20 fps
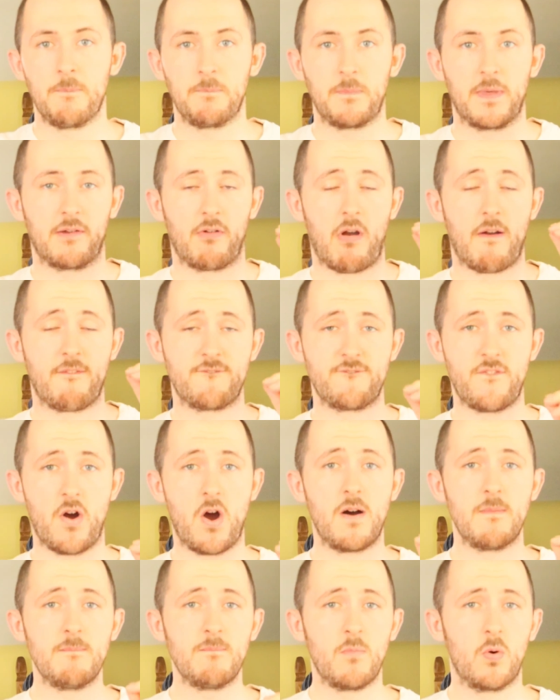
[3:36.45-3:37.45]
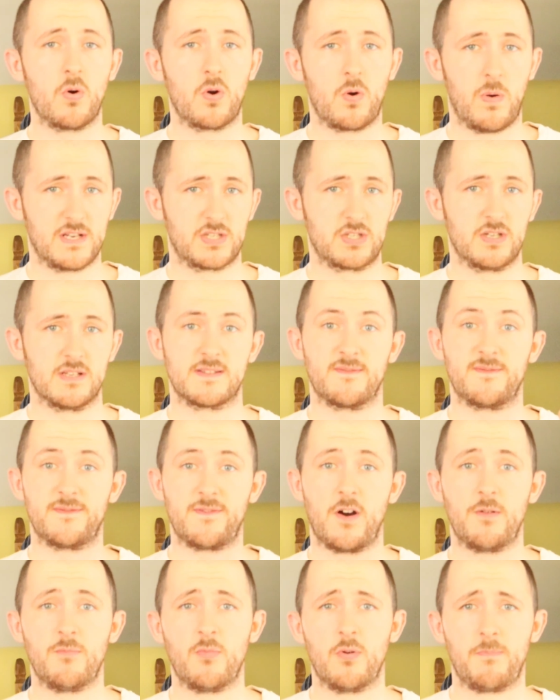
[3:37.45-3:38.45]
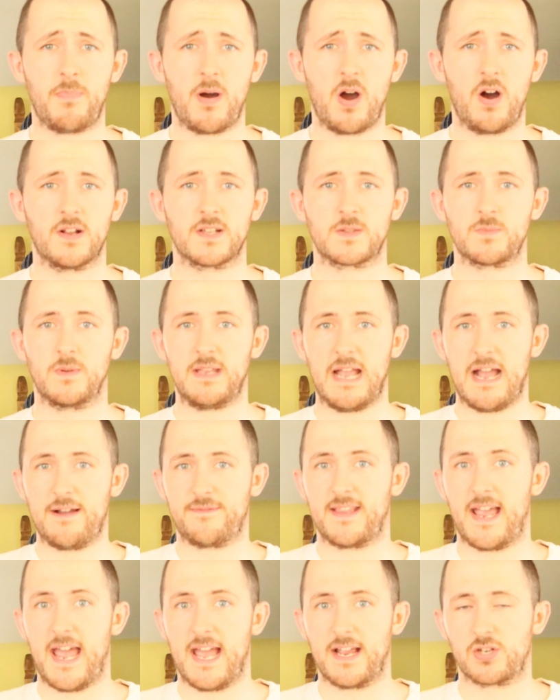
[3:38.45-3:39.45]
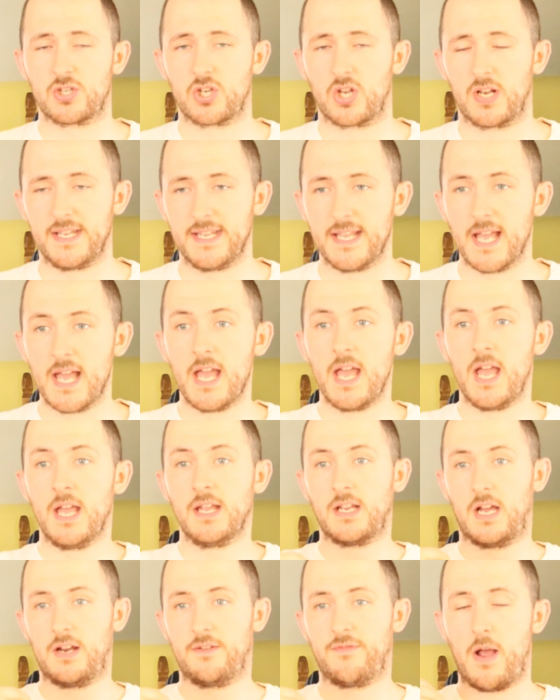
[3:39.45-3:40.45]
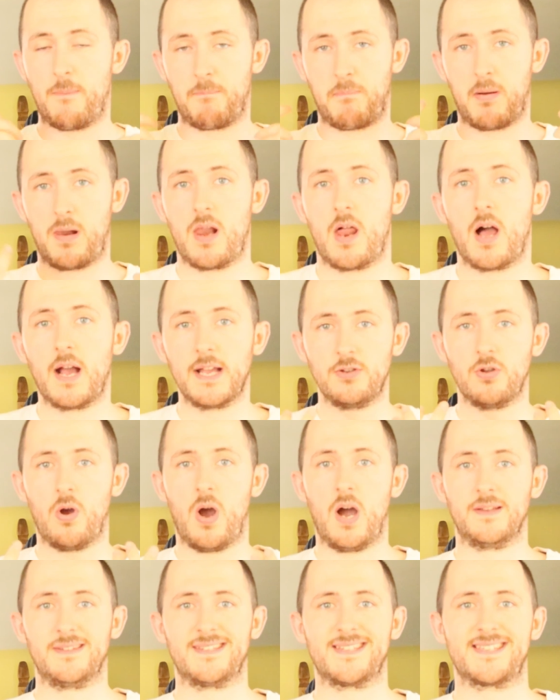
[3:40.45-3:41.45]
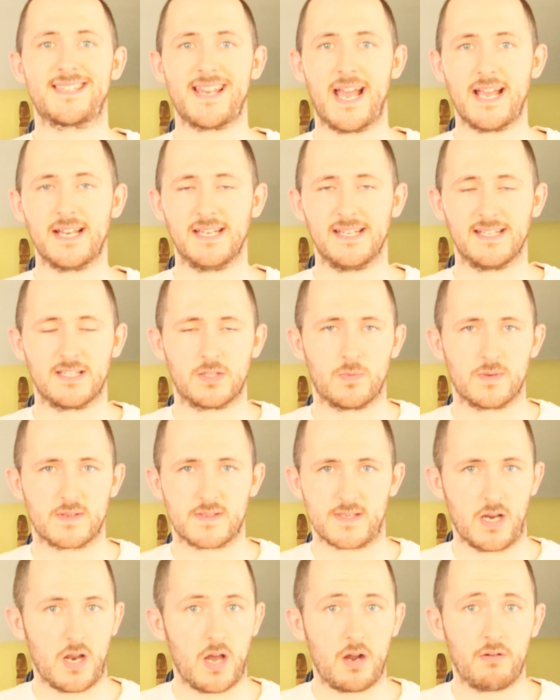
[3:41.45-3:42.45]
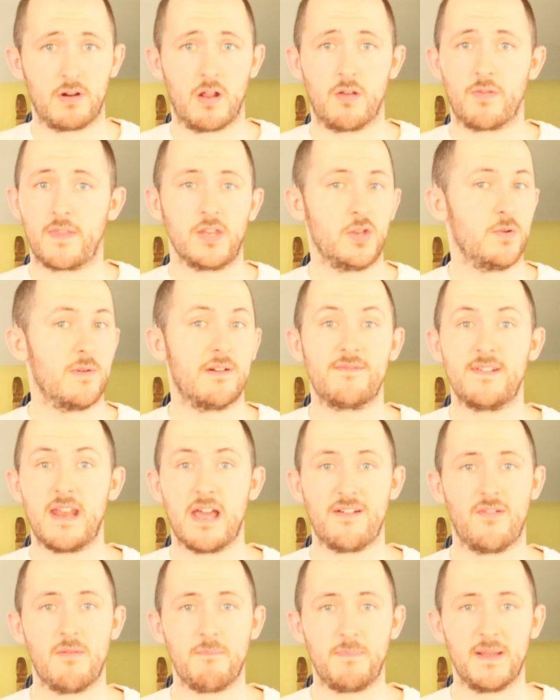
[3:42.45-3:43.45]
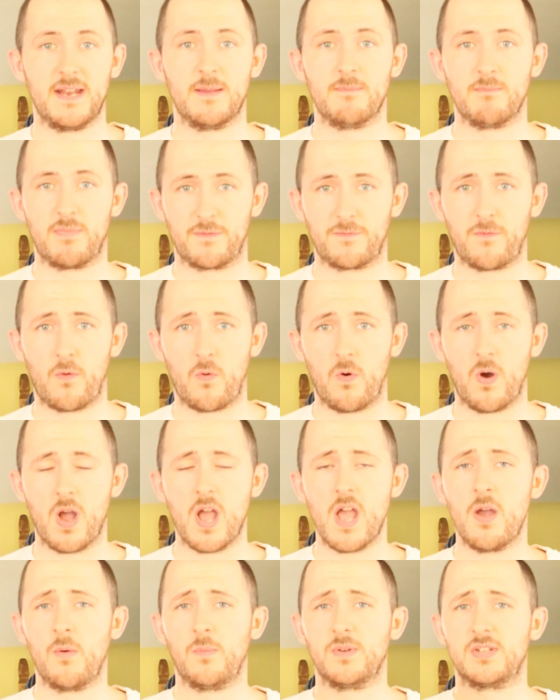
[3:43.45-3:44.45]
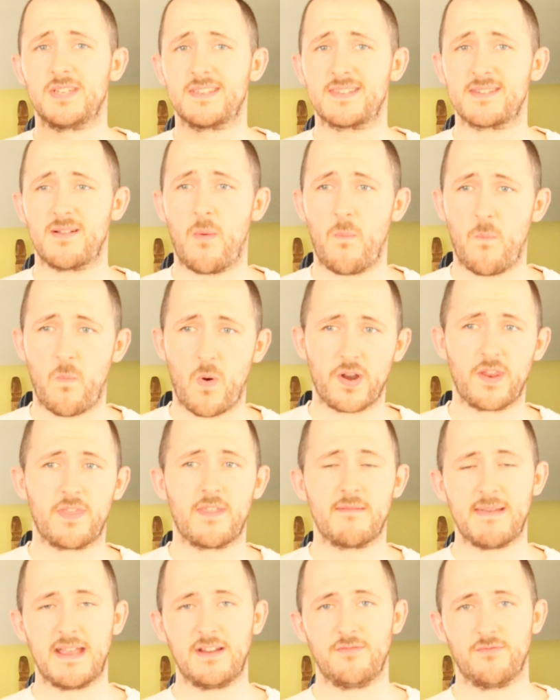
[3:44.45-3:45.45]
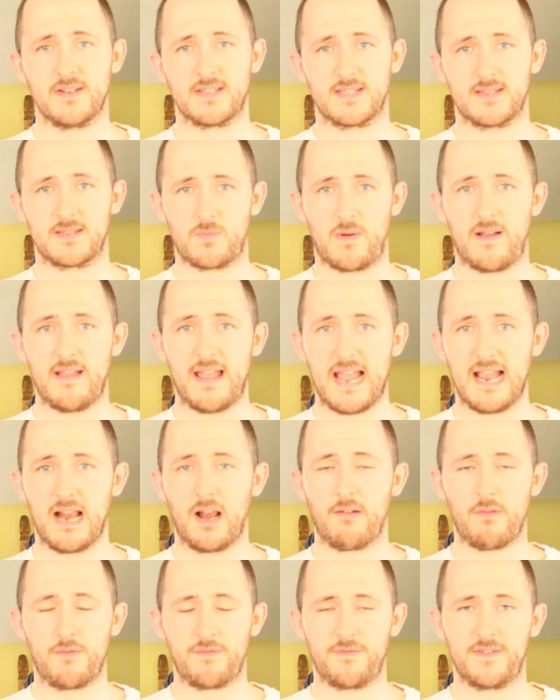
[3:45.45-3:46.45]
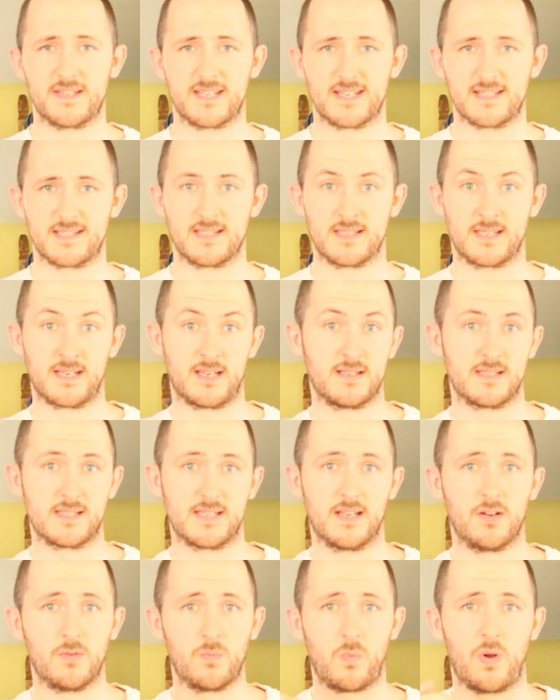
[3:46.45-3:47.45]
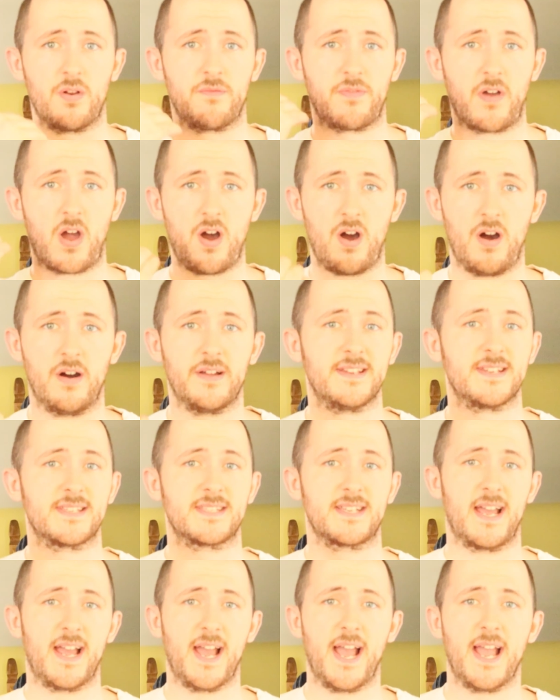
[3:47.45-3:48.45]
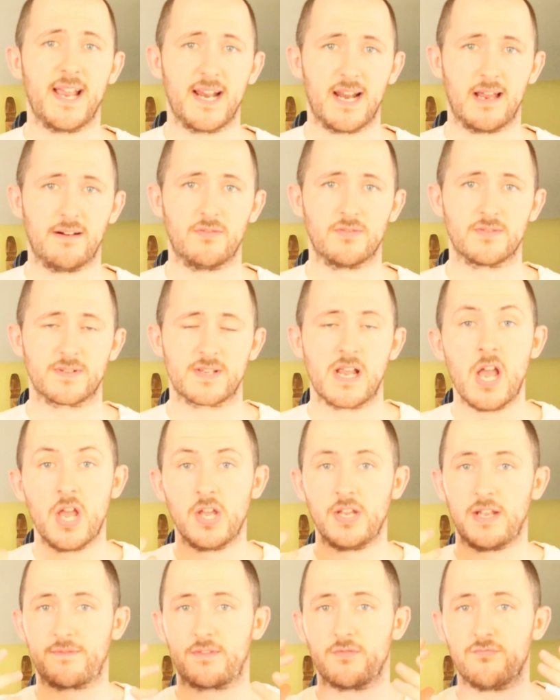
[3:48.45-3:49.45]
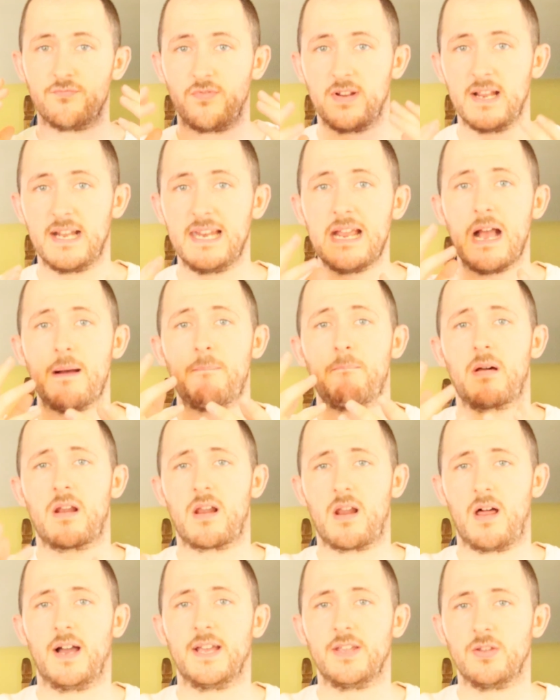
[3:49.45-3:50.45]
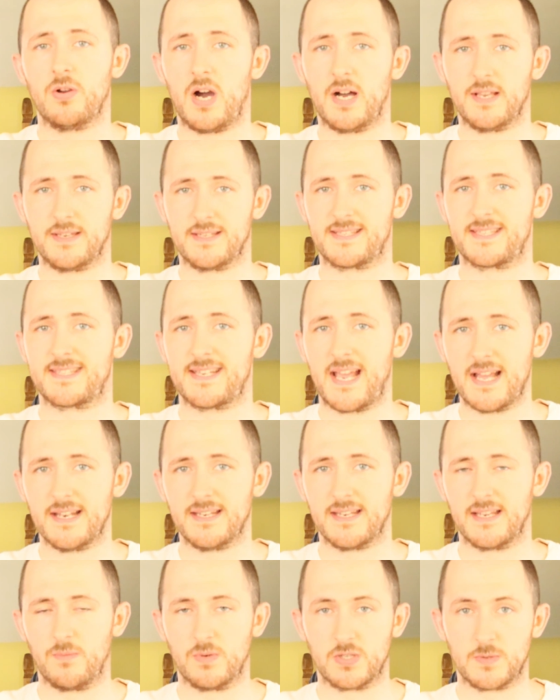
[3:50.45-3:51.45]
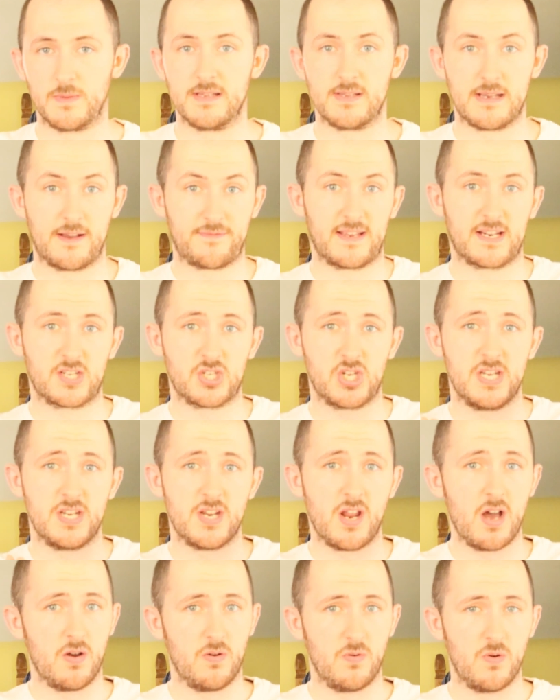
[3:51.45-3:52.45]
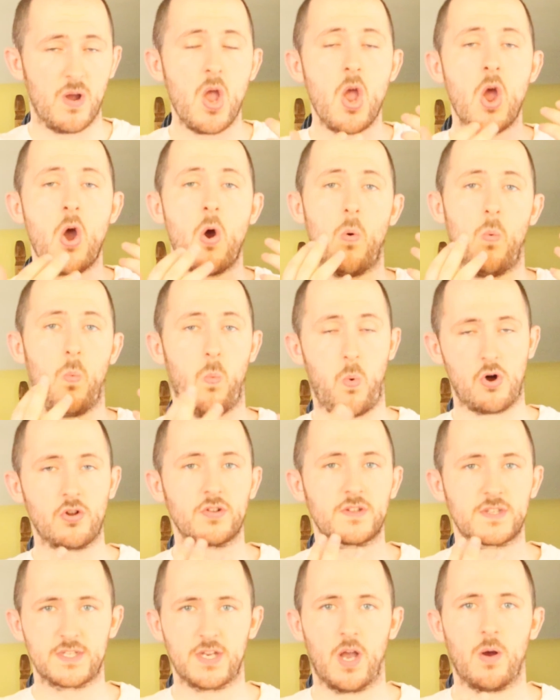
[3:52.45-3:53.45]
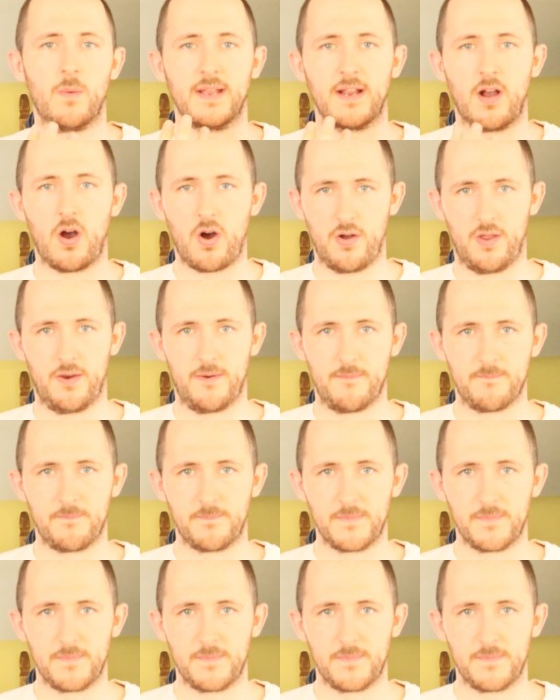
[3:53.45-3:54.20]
But there are far more questions and far more parts where you have to actually kind of apply your understanding to a scenario that you have never been in before, which is one of the main reasons why A-level physics is considered one of the hardest A-levels. You have to really apply your understanding, which means you have to actually know what's going on.